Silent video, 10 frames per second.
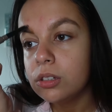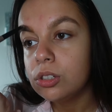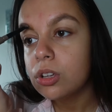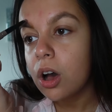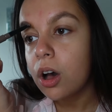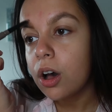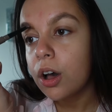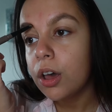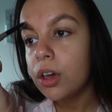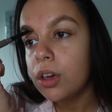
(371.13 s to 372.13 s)
so
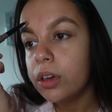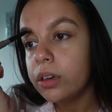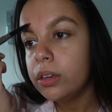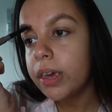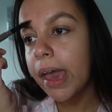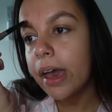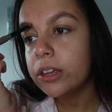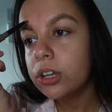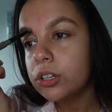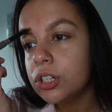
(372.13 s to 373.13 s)

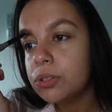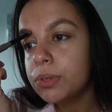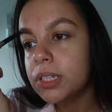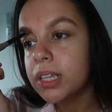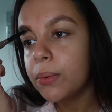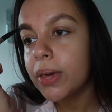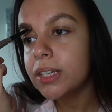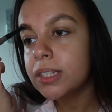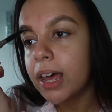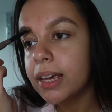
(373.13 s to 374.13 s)
yeah i just want to see where
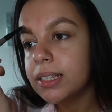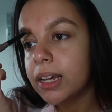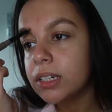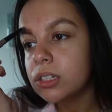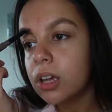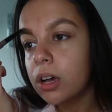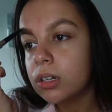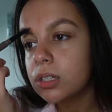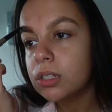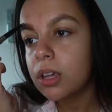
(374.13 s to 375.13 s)
this day takes
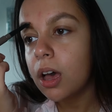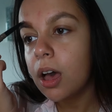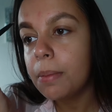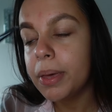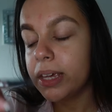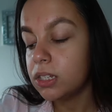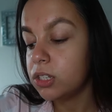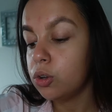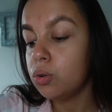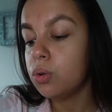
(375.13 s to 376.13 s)
us um, it's
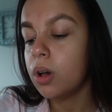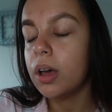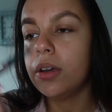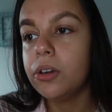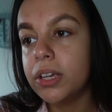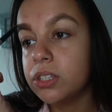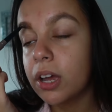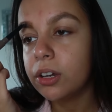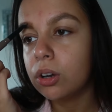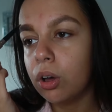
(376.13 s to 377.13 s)
still it's
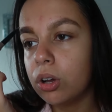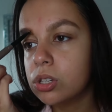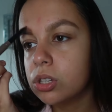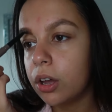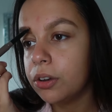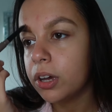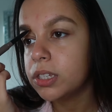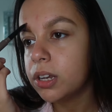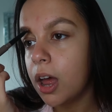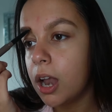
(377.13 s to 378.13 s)
nine o'clock so
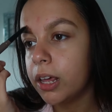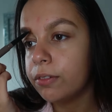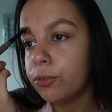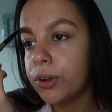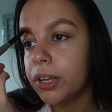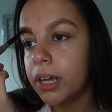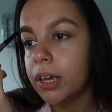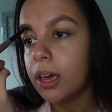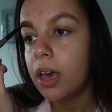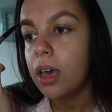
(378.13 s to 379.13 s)
nice and early i've
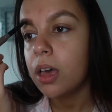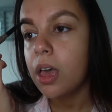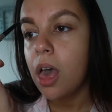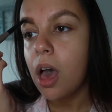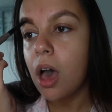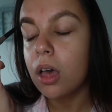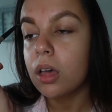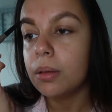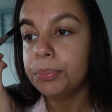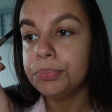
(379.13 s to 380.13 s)
already
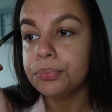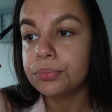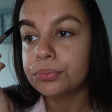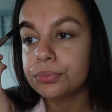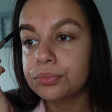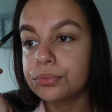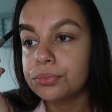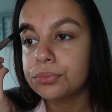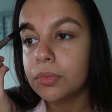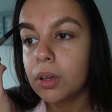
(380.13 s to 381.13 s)
um,
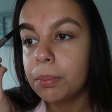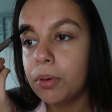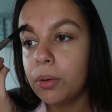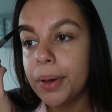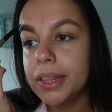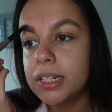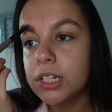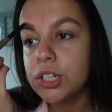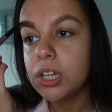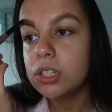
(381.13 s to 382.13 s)
put away the
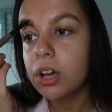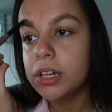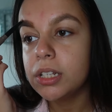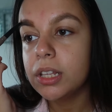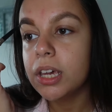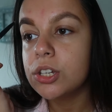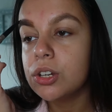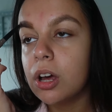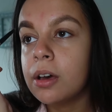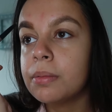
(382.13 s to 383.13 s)
dishes tidied the
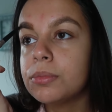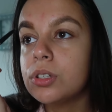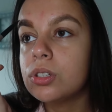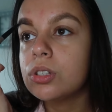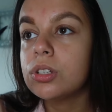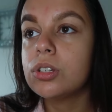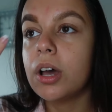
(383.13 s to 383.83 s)
kitchen up just